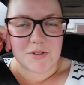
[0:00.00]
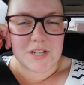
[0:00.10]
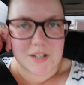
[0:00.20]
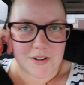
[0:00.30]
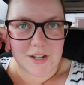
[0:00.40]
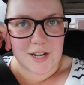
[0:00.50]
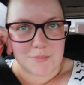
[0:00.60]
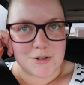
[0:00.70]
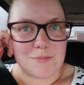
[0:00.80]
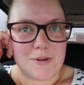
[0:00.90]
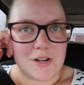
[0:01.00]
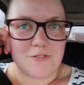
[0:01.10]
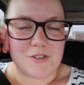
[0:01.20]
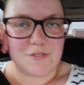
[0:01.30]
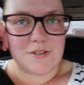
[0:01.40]
like it on camera, but
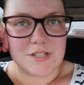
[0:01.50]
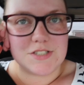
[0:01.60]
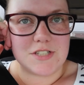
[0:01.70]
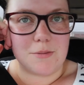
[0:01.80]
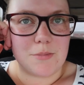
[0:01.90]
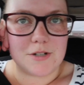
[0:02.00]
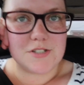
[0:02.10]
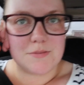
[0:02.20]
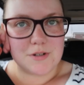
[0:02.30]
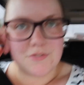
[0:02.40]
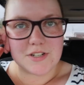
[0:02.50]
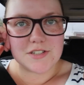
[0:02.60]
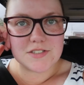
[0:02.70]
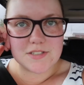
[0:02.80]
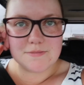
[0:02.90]
I feel very sunburnt in my
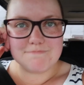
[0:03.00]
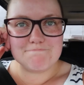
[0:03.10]
face.